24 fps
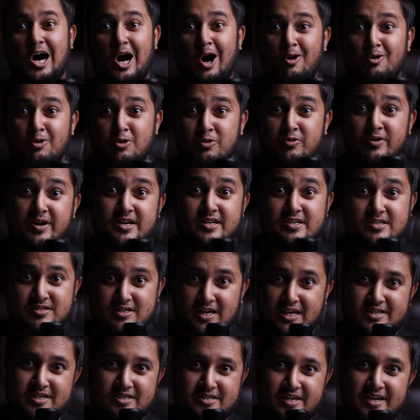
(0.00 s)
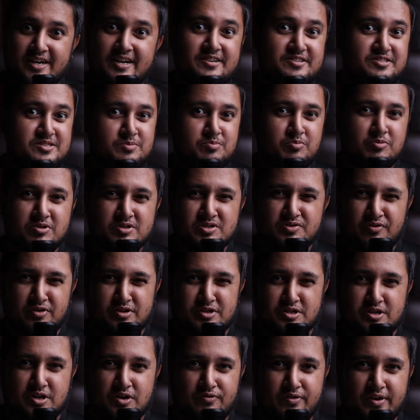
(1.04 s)
how to get started in sports
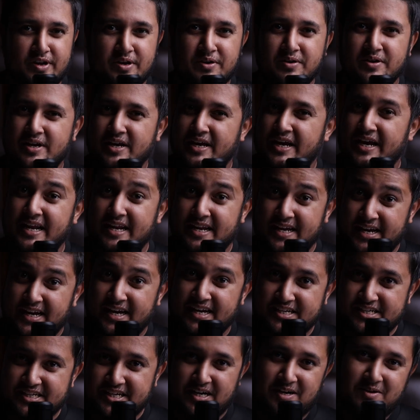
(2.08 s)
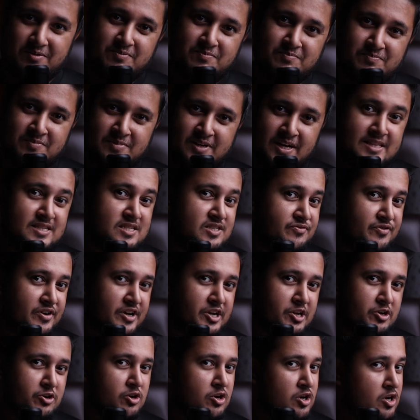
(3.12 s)
photography in India. In this
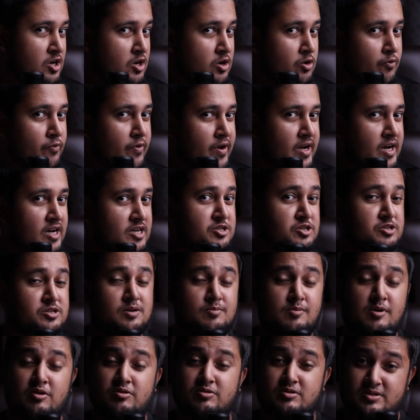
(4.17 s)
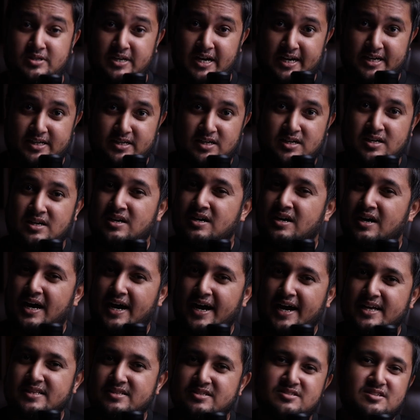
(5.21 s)
video, we're going to talk about that.
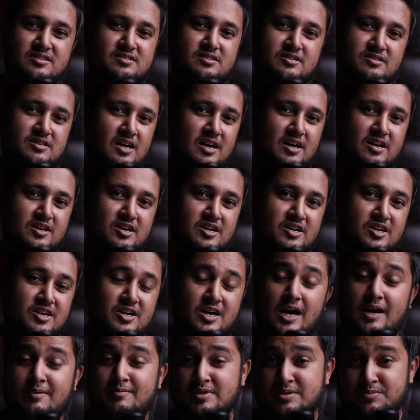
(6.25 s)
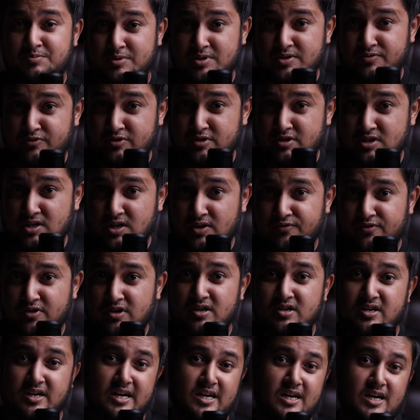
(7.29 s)
Hi, this is Tirthankar. I'm a sports photographer
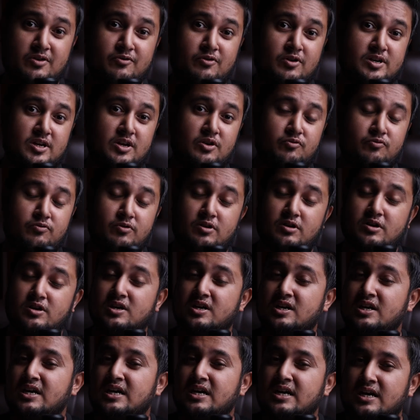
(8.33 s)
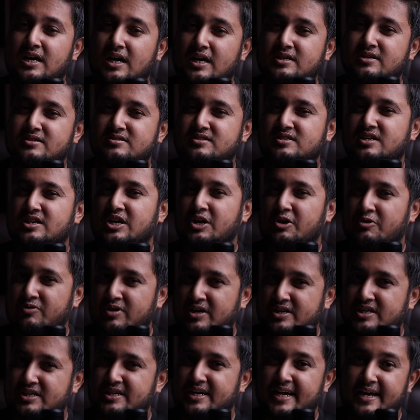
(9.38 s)
currently working for Rajasthan
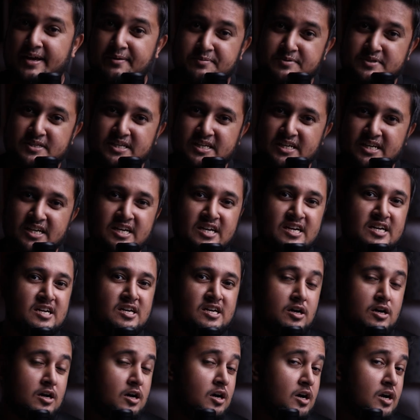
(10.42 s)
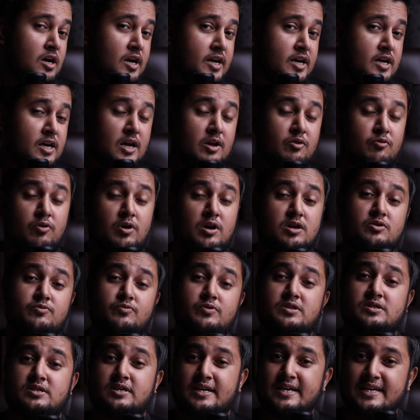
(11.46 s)
United FC. Earlier, I worked
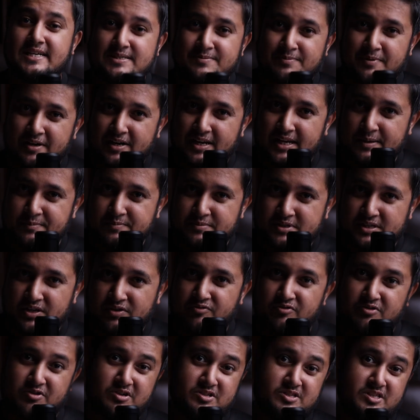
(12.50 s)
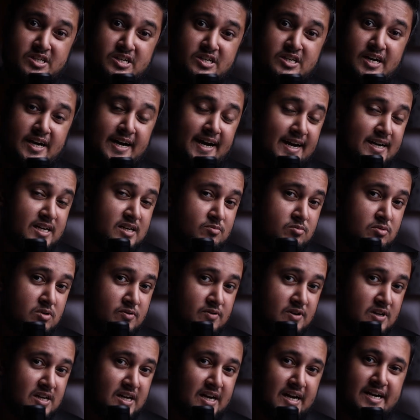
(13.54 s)
with East Bengal FC for their
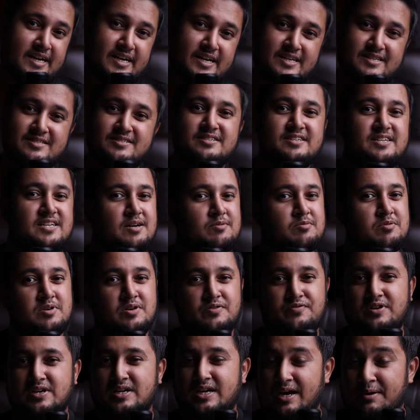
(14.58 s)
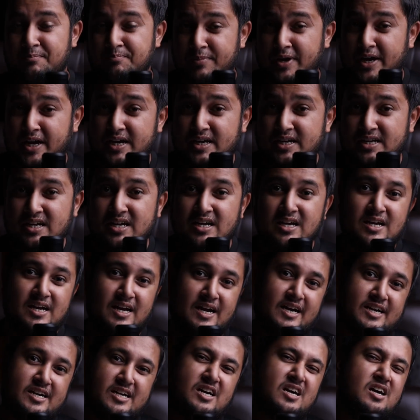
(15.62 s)
IWL and CWFL campaign,
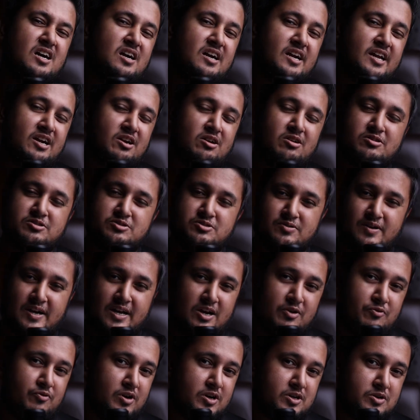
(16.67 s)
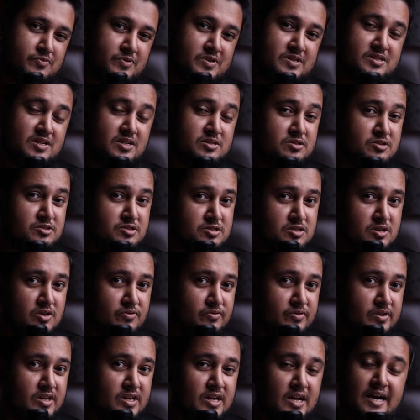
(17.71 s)
and earlier also I worked with Santosh
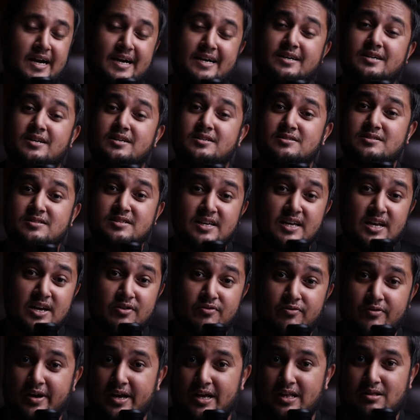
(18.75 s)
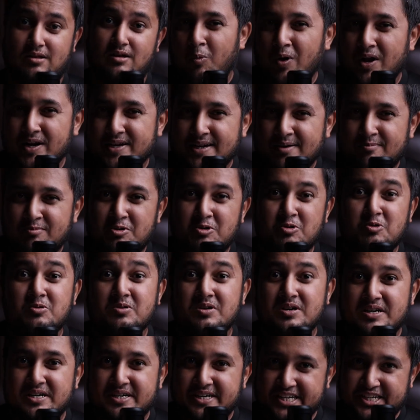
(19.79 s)
Trophy and CFL. Welcome to
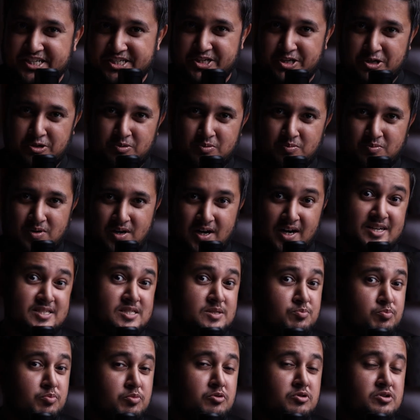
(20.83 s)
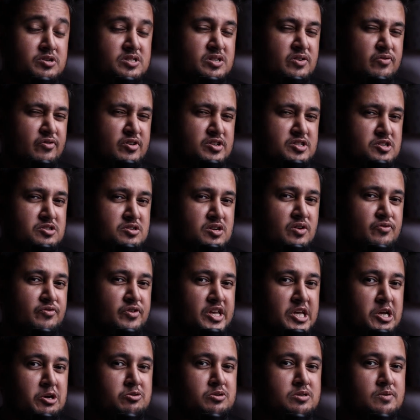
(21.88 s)
T0, a sports
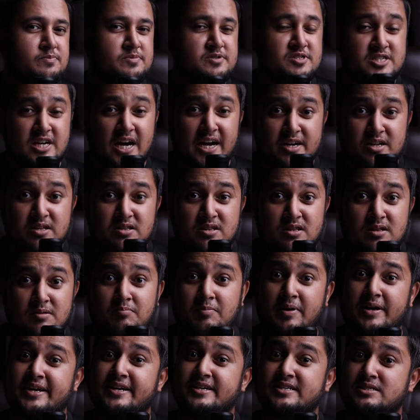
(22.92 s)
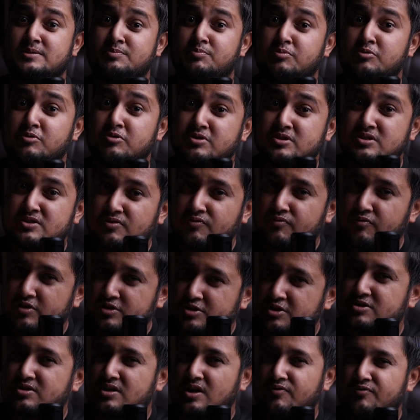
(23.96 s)
photography YouTube channel by a sports
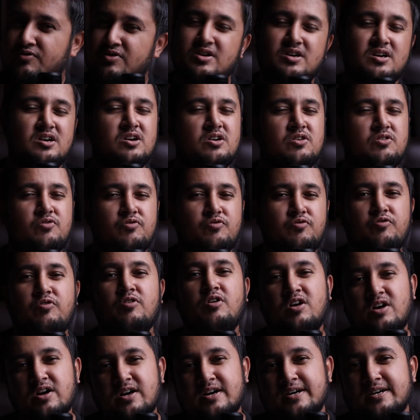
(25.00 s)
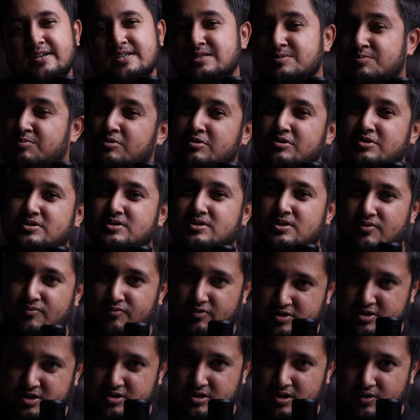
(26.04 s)
photographer for a sports
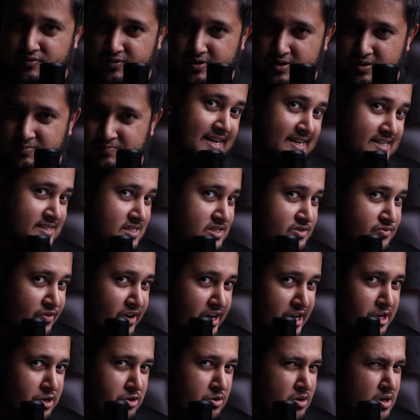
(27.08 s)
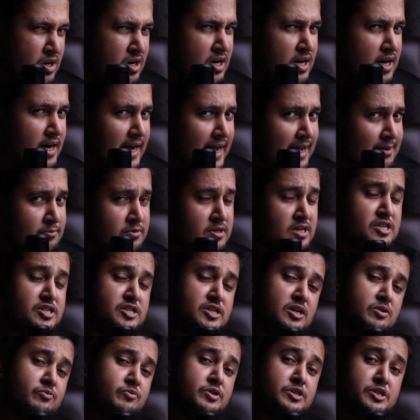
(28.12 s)
photographer. And in this video, I'm going to
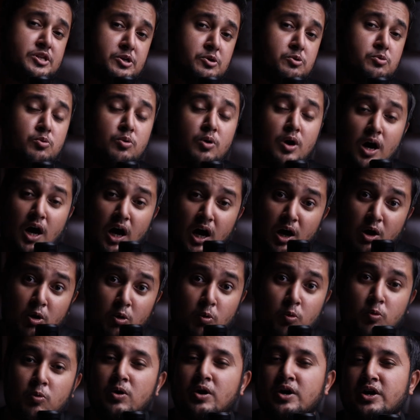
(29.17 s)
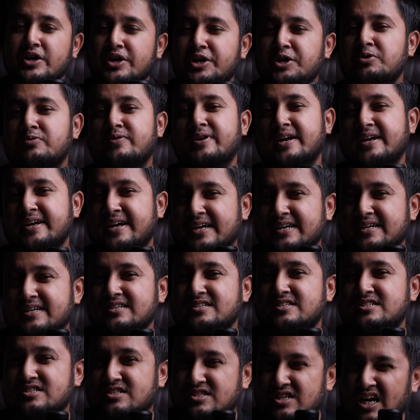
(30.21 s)
share with you how you can get
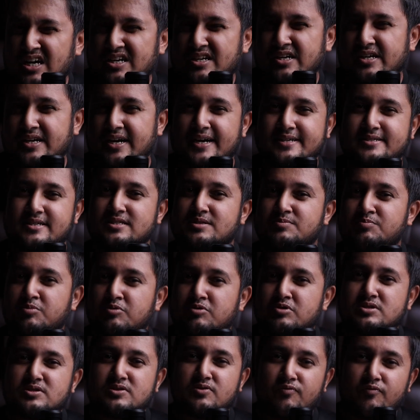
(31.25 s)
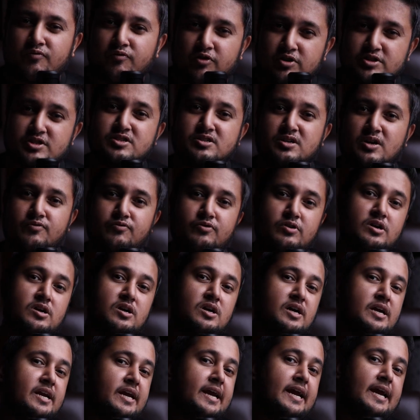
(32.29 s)
started as a sports photographer
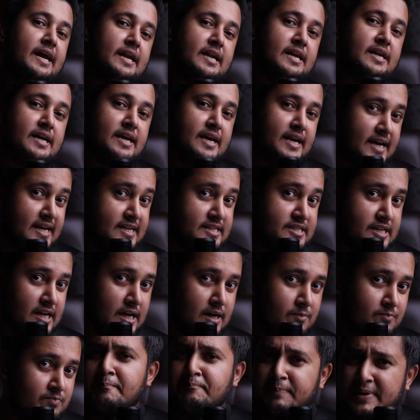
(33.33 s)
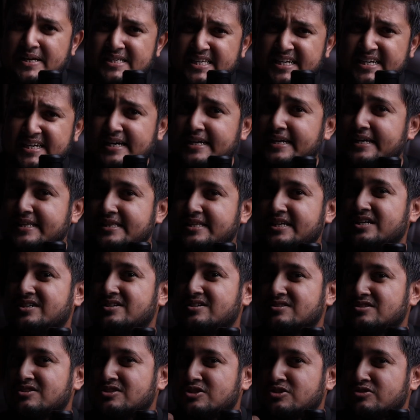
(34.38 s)
in India. Basically, there
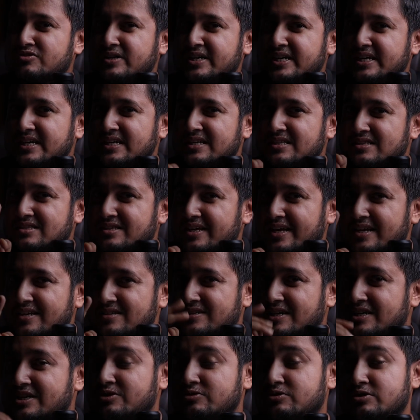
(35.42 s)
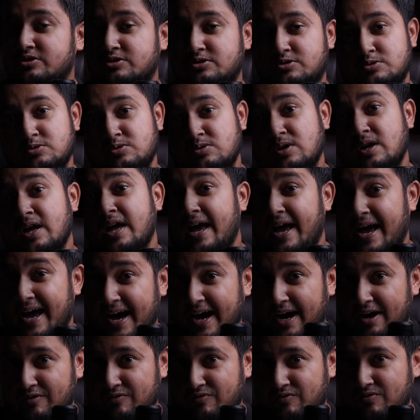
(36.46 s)
are three things that you need to
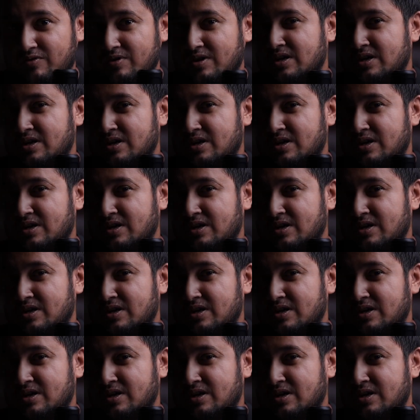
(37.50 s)
have.